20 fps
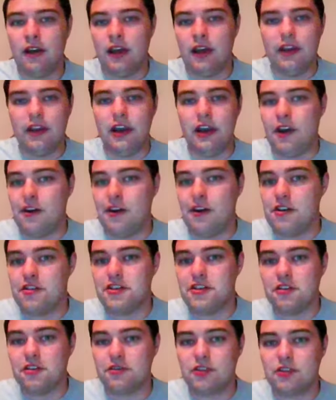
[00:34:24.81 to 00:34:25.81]
And then here
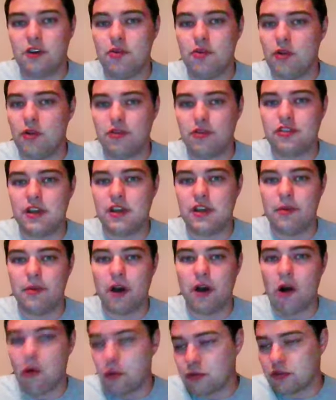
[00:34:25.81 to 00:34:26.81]
in year 2 under Jim
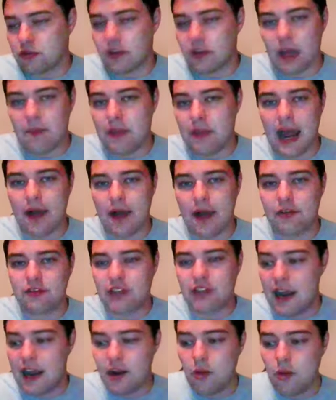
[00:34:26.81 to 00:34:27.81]
Knowles, they've been
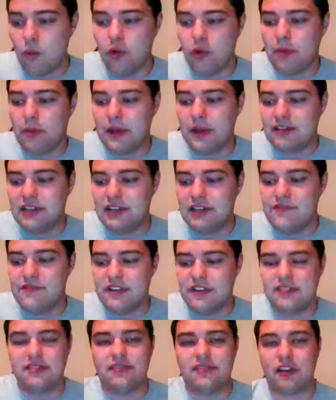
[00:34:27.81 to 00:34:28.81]
outstanding, one of the best
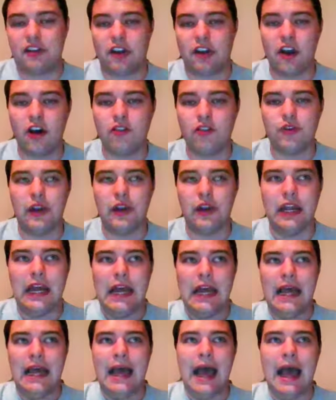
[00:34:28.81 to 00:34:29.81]
defenses in the country.
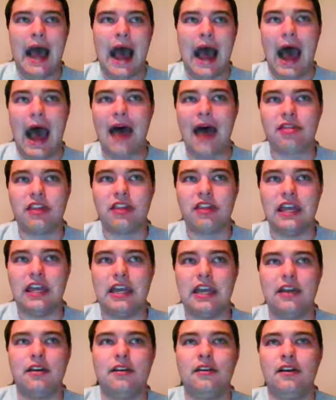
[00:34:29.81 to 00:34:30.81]
I
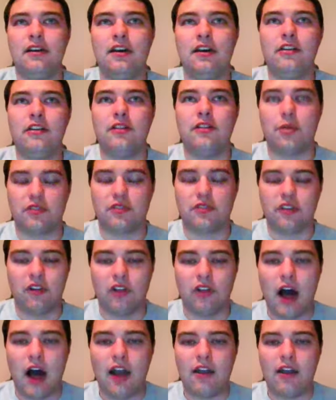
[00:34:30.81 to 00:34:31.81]
think there was a
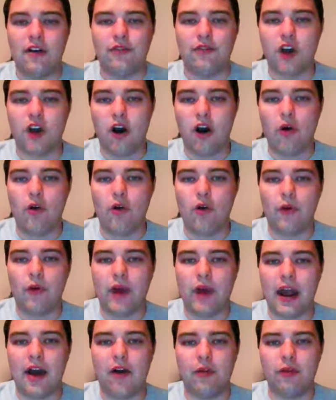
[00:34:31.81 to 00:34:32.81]
lot of talk
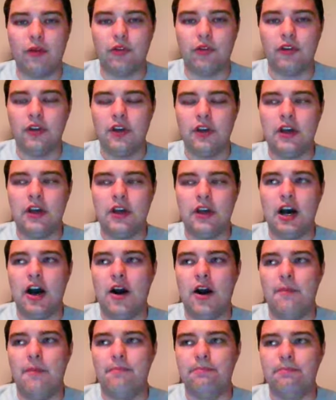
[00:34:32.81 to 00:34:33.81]
around,
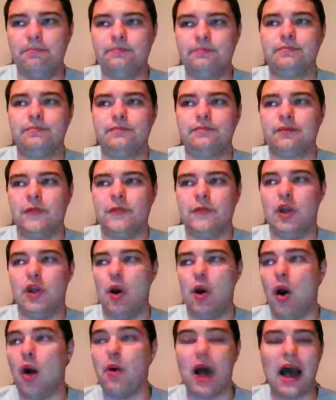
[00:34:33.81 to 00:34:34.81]

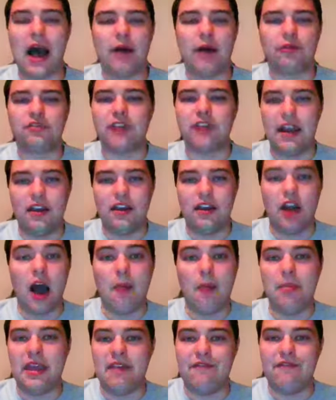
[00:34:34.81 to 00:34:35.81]
Ohio State
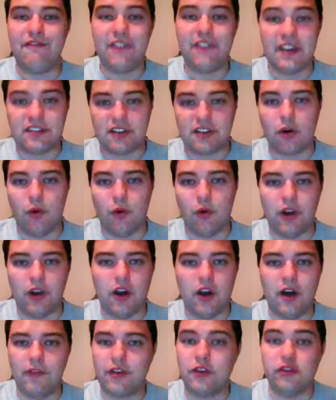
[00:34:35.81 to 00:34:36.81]
not being physical
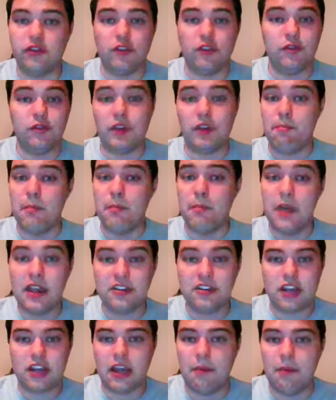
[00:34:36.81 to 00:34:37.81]
enough because you've seen
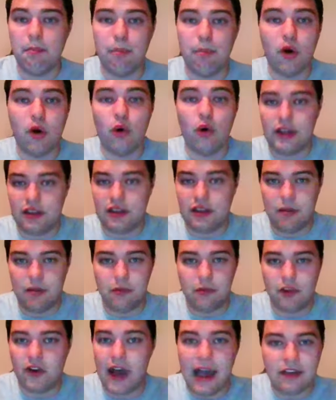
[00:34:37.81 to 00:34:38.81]
Michigan bully
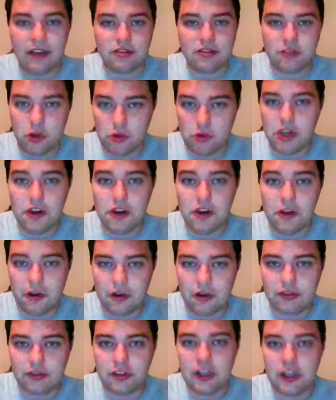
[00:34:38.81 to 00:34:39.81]
them the last 2
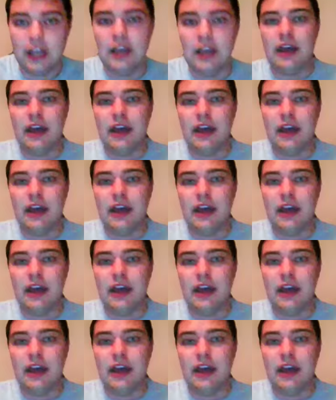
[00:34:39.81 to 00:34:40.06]
years.